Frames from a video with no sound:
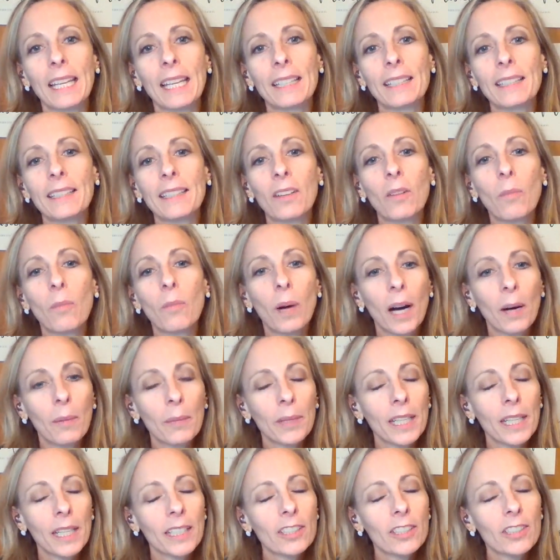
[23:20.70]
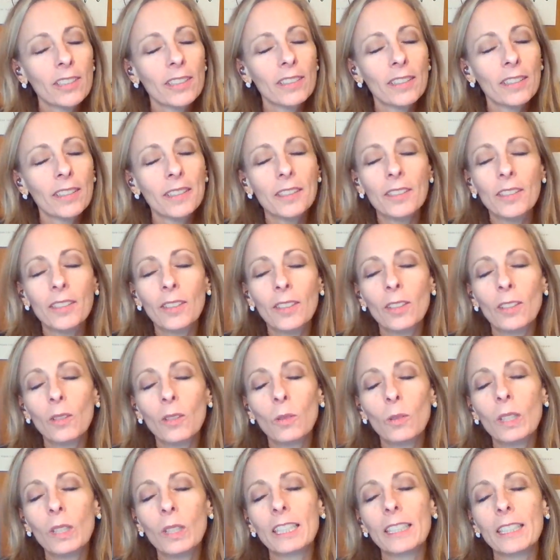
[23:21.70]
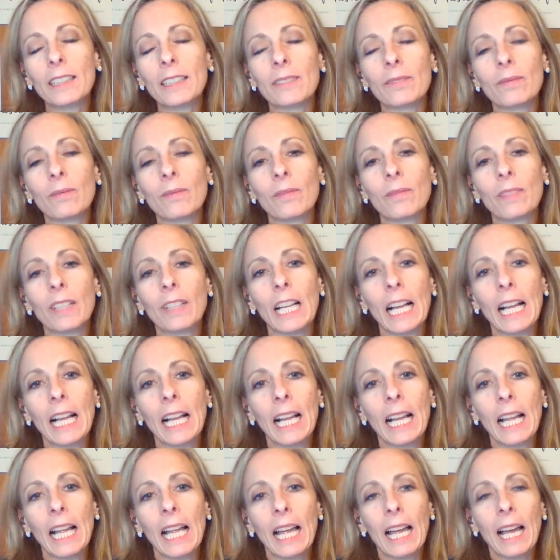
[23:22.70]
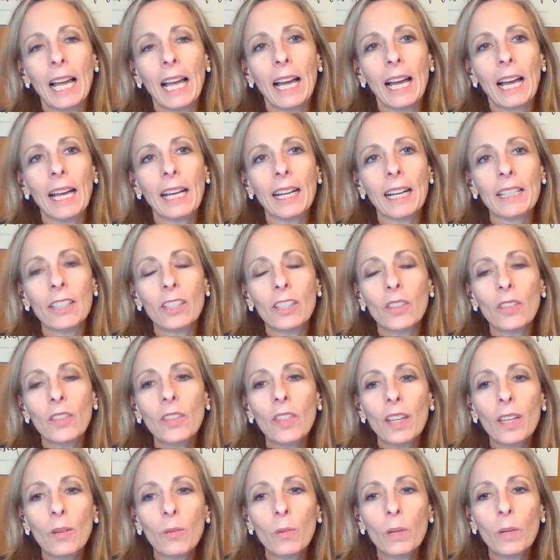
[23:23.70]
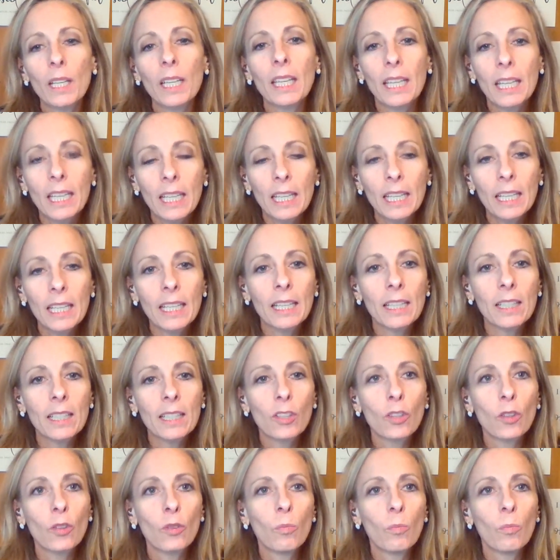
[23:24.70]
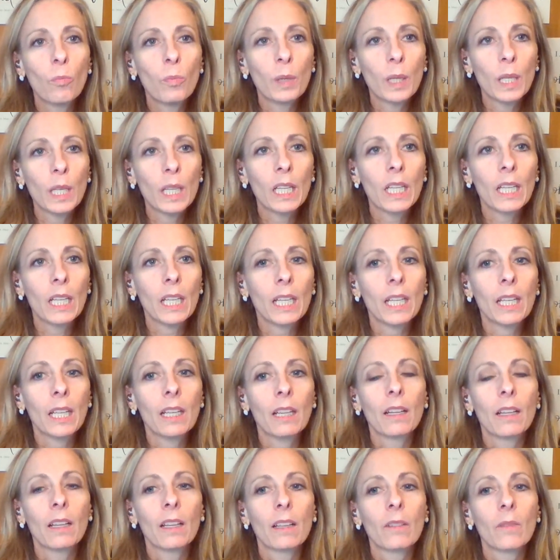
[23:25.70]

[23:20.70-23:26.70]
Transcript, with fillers: it's an abomination unto the Lord. And I do think we need to be